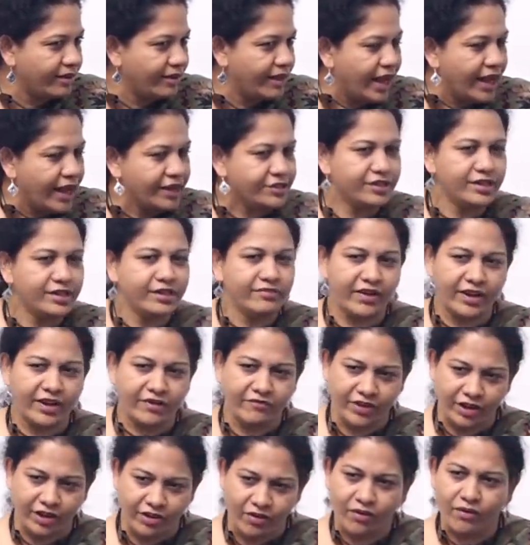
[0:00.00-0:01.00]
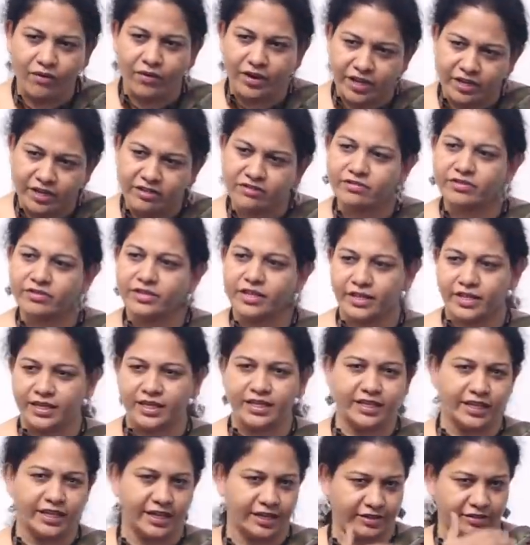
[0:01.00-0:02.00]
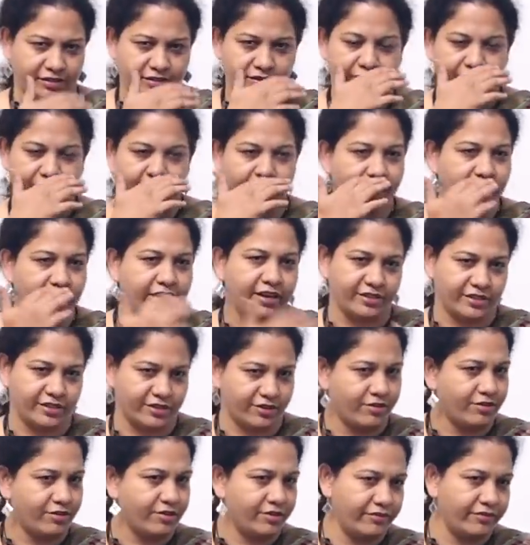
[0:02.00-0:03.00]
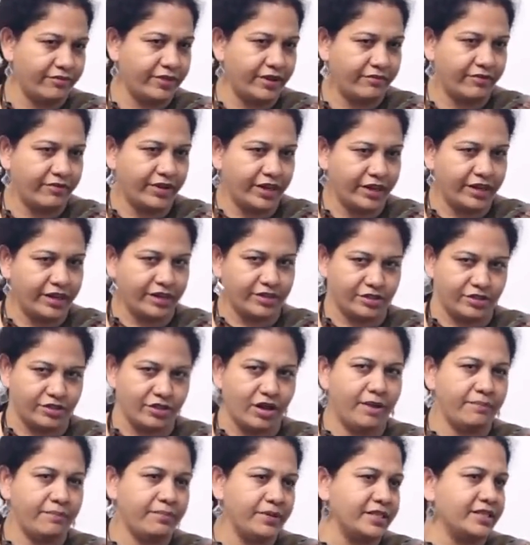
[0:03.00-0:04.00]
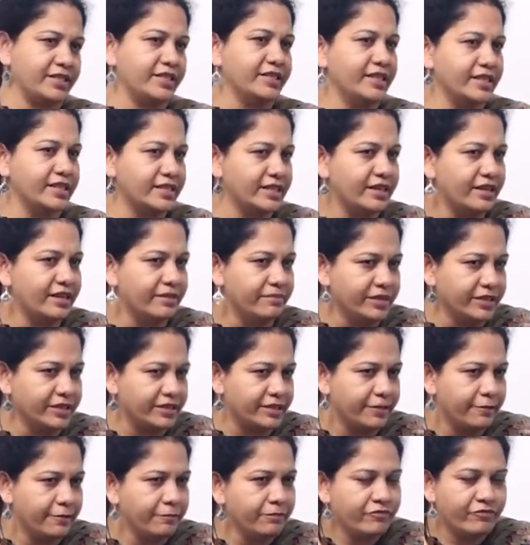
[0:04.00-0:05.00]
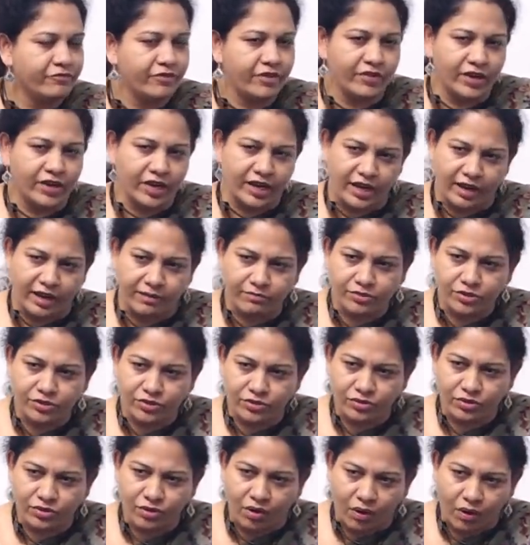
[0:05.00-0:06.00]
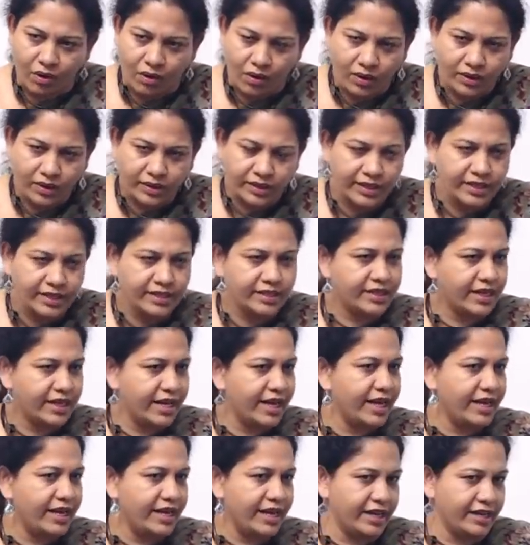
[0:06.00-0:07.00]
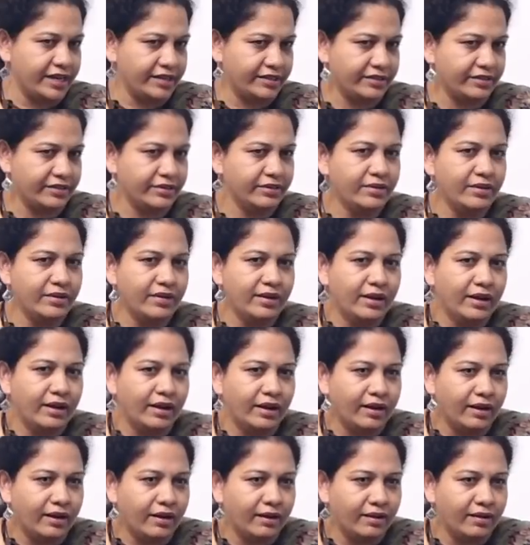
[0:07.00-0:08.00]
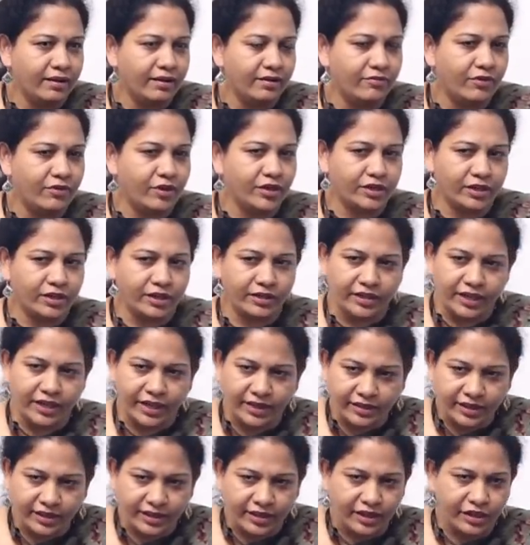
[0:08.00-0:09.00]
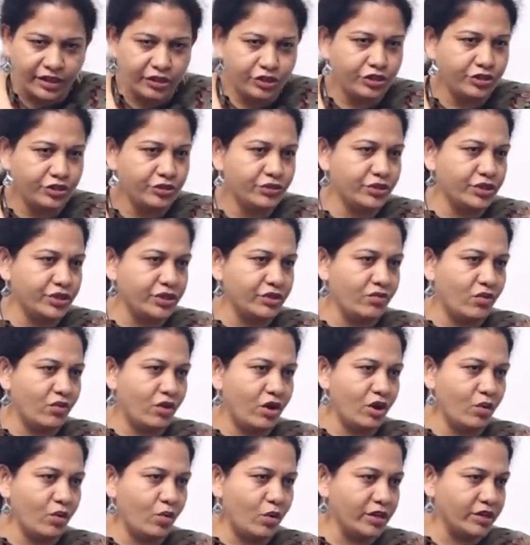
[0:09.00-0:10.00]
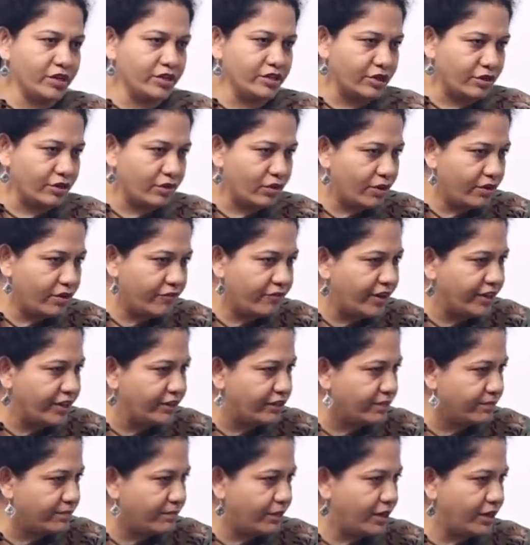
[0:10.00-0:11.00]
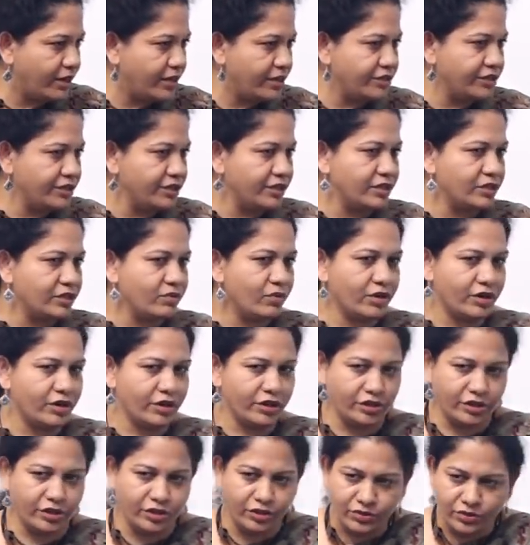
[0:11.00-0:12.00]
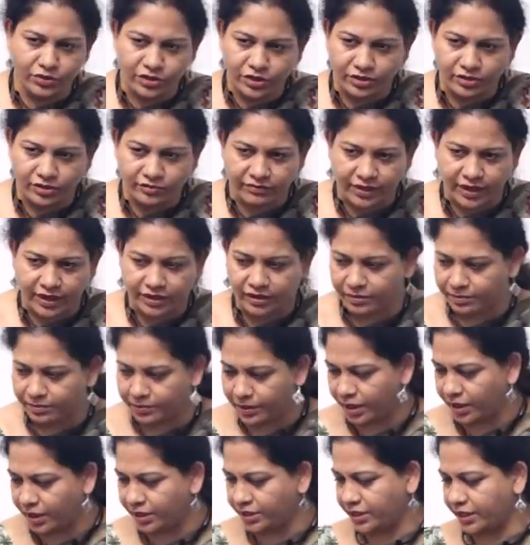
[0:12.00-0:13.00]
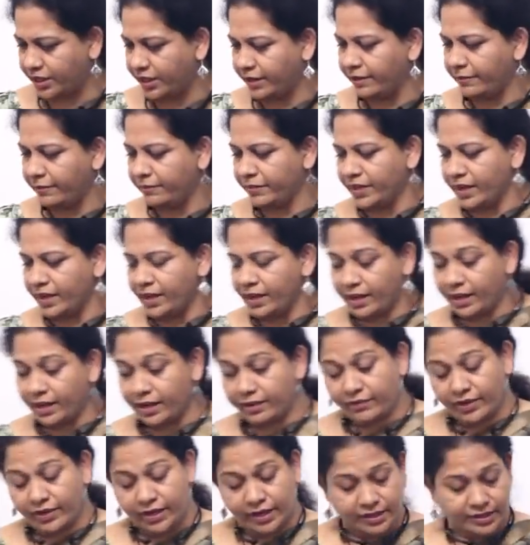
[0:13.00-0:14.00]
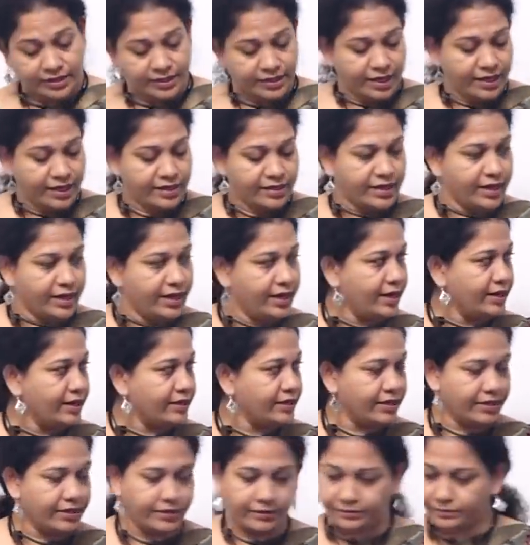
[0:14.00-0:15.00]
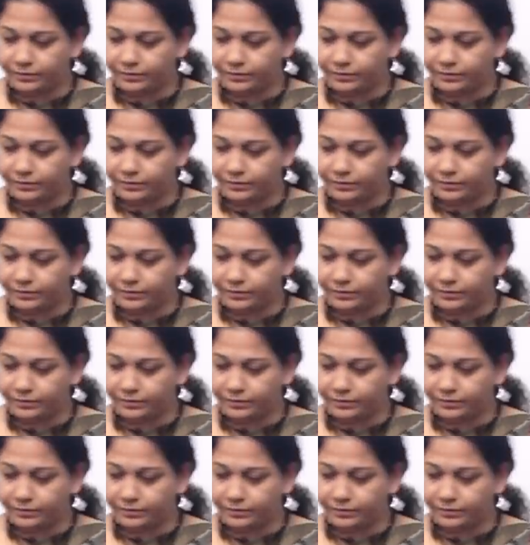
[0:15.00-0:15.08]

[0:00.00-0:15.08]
Actually, when we go into the details of various, various topics in the syllabus, we will come to all these areas, you know, uh, what are the ethical issues involved, what is the role of anthropologists, what are the uses of anthropology. And when I say that,